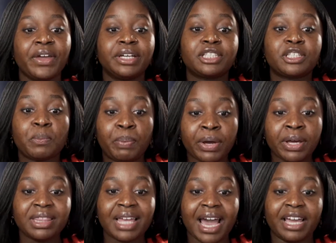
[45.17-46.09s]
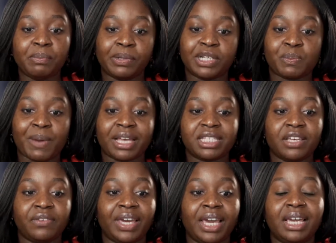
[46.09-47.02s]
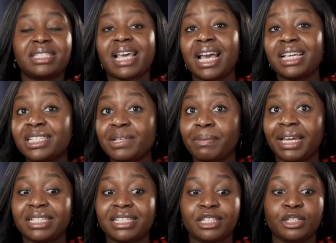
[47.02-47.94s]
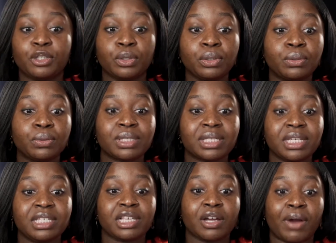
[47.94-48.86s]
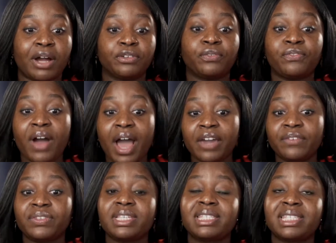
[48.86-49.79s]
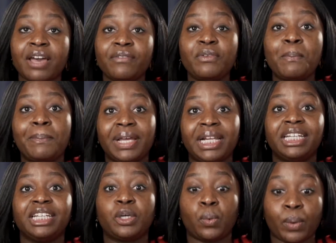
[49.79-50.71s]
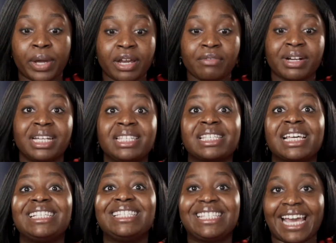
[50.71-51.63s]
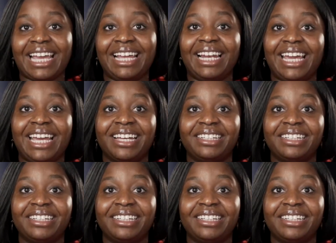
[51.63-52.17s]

To put that in perspective, it is estimated Google sees around 5 to 7 billion queries daily.